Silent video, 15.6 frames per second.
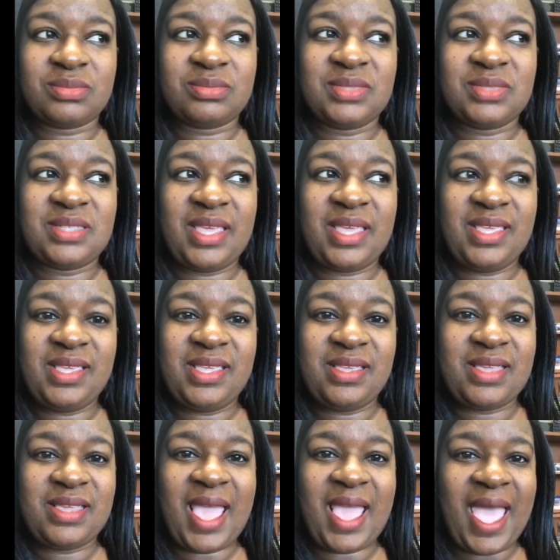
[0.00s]

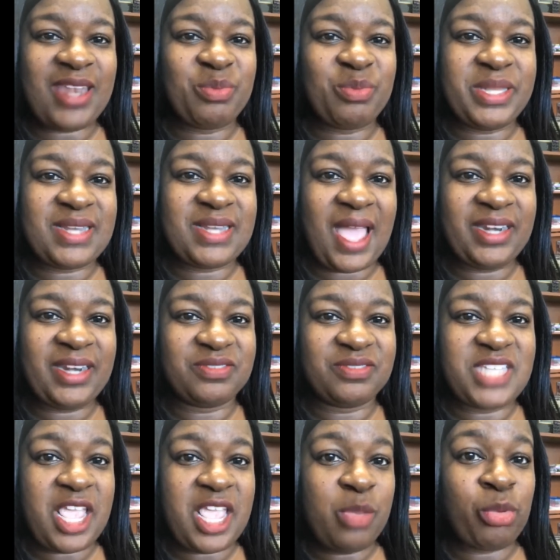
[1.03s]
he had been kind of
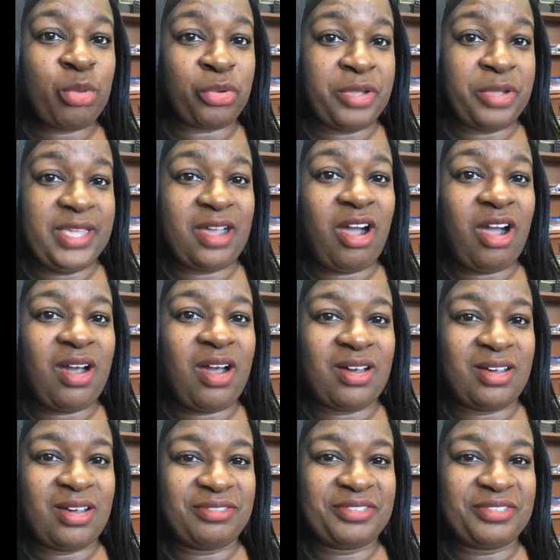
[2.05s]
tapering
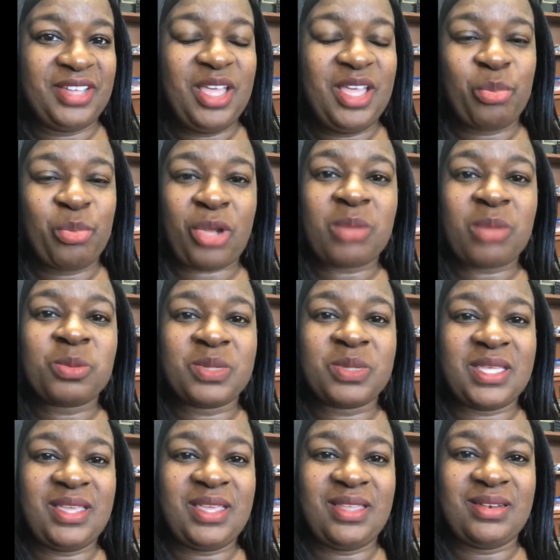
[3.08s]
off,
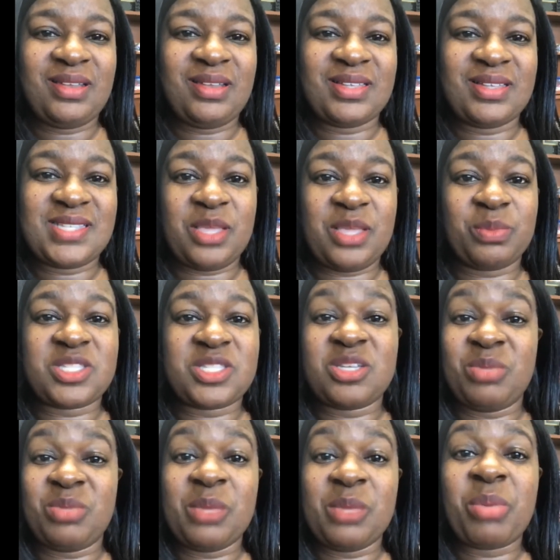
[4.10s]
probably in attempts to
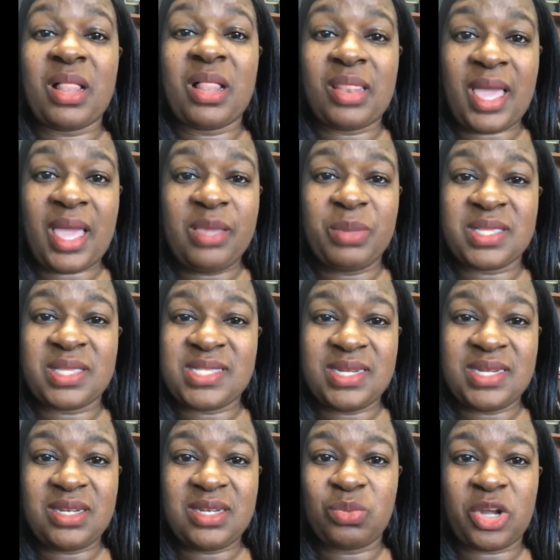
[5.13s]
be polite because he
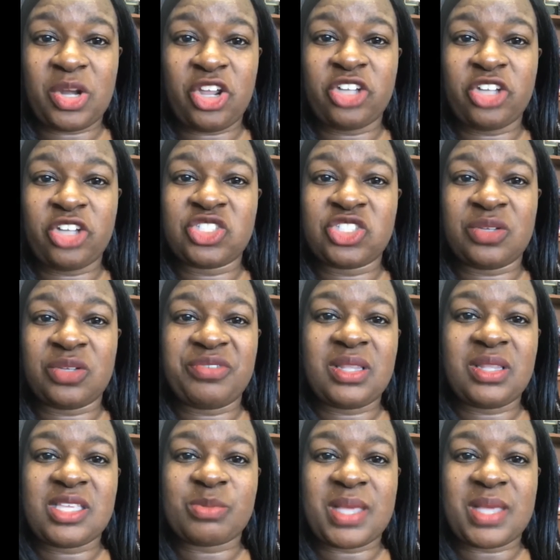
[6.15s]
didn't want to hurt your
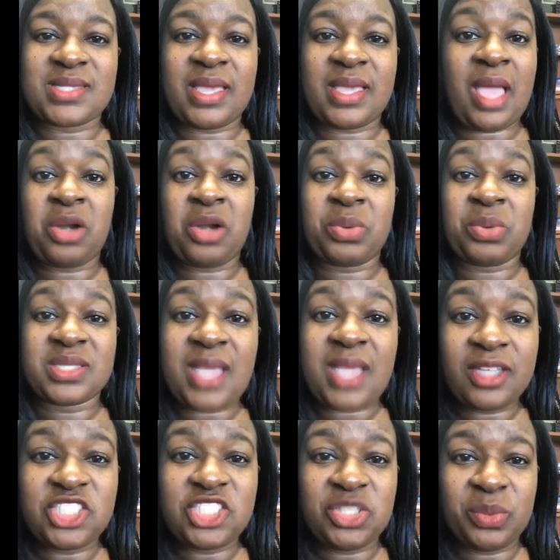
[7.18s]
feelings by saying, I don't want to
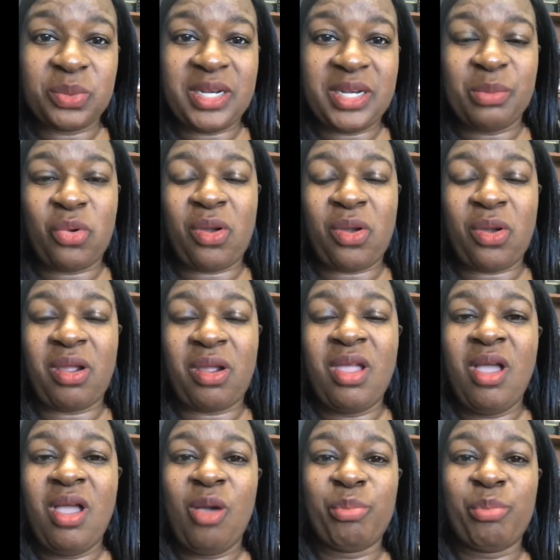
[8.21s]
talk to you anymore.
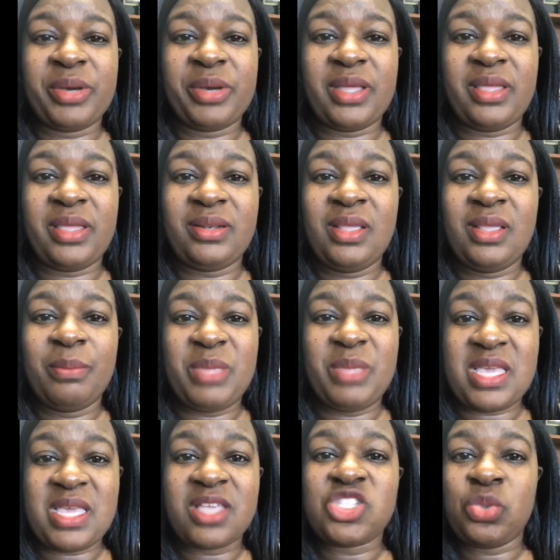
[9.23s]
But
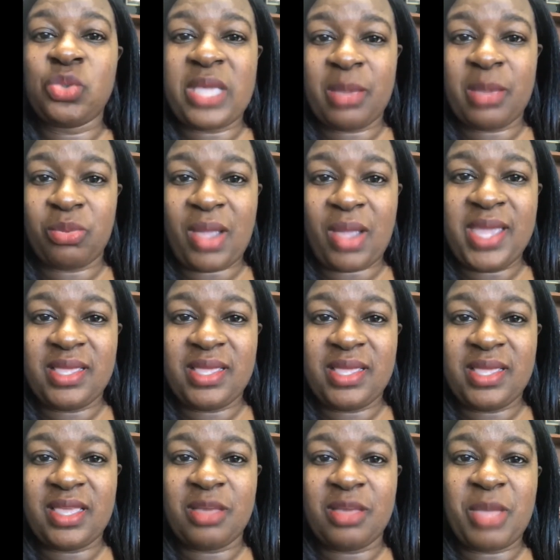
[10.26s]
because you kept writing
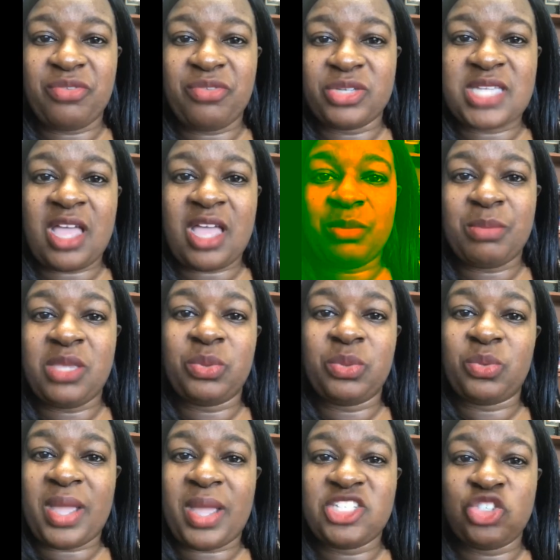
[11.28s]
him every time he would
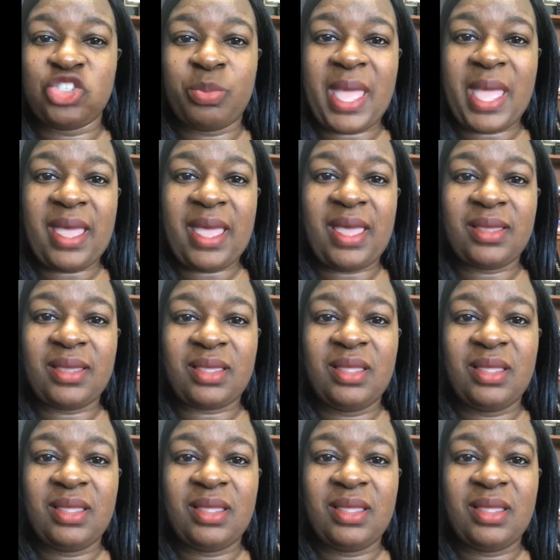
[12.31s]
write you back,